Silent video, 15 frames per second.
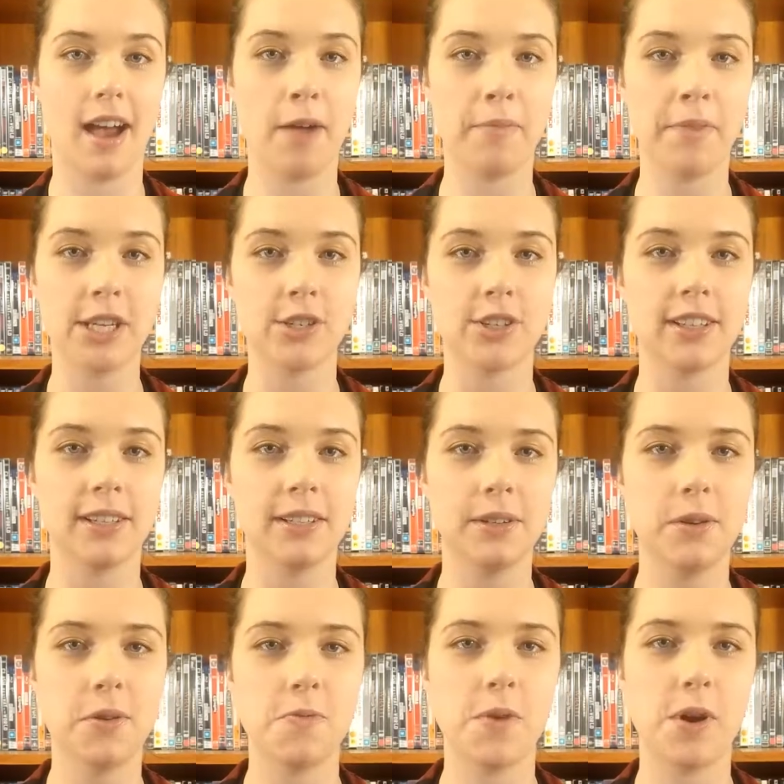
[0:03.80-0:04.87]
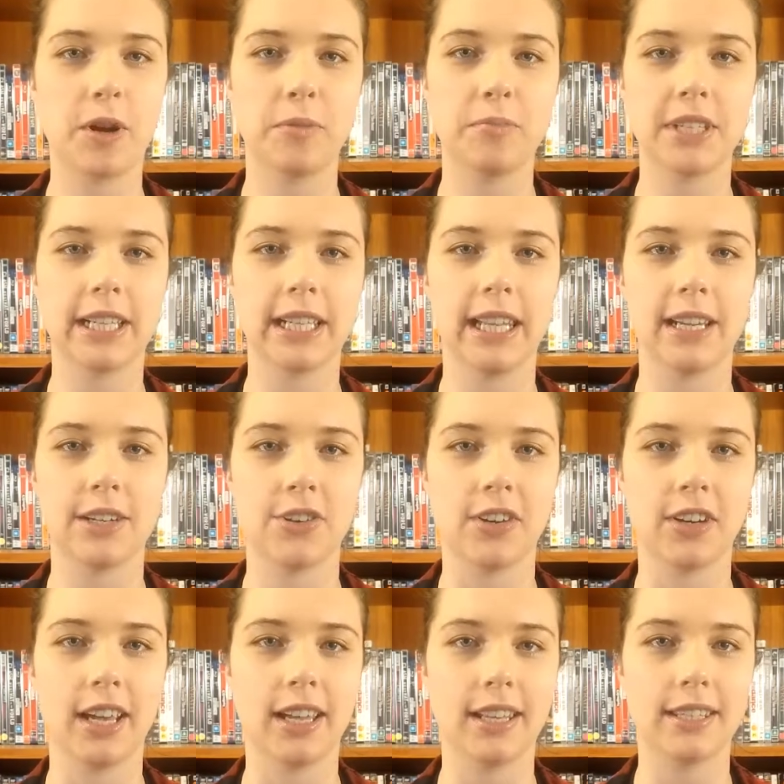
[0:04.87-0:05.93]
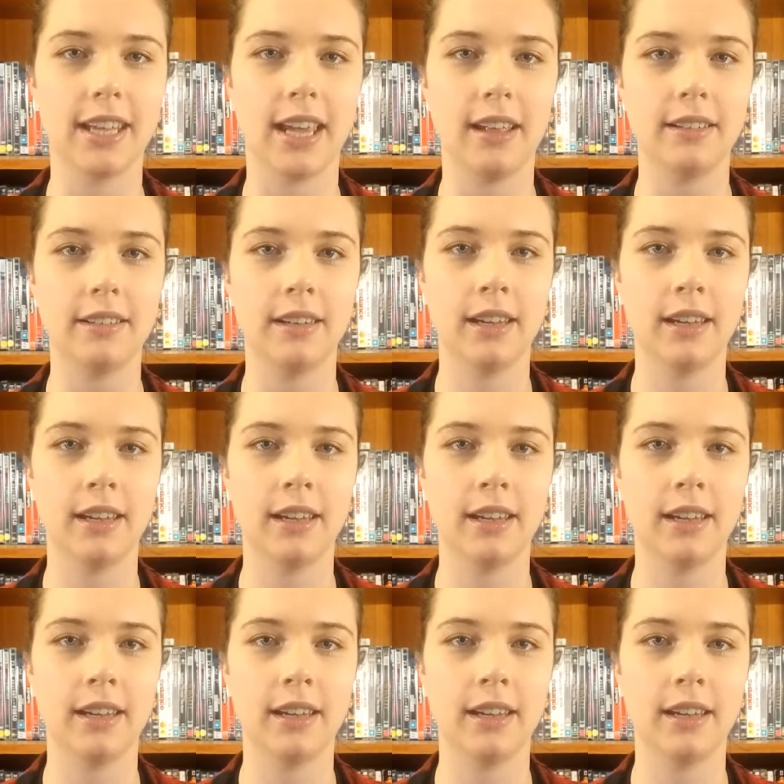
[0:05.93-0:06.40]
Aishlin. Welcome to Collection Cut Down.